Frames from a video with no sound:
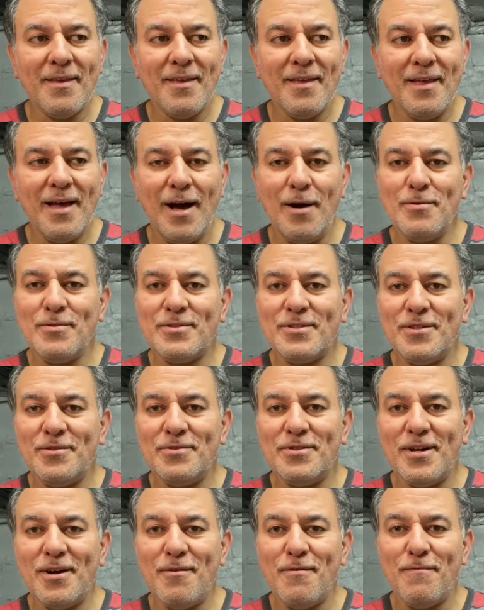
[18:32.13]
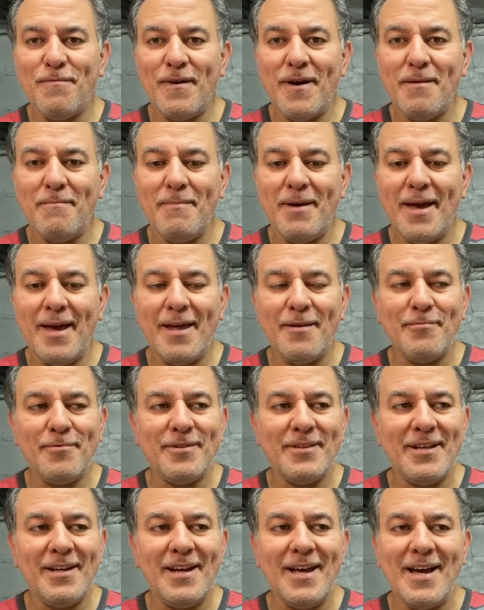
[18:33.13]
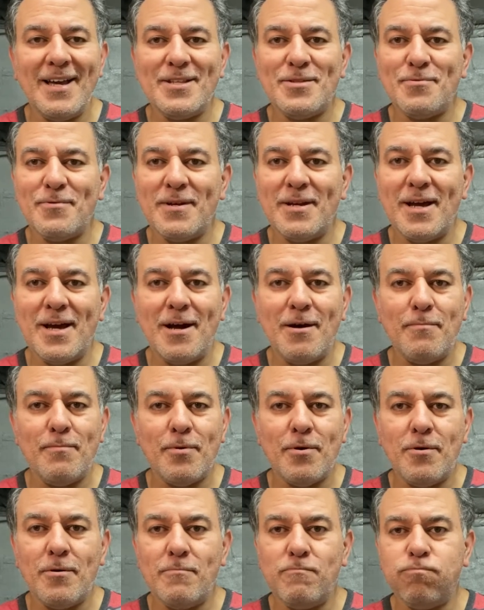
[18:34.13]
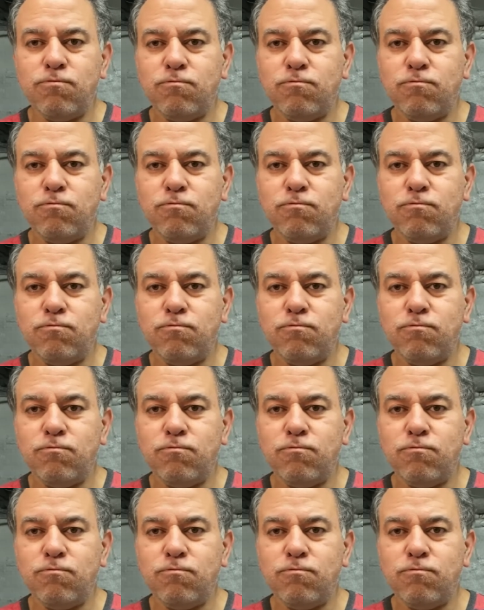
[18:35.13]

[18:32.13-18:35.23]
I was still terrified, man. When the lights went out, bro,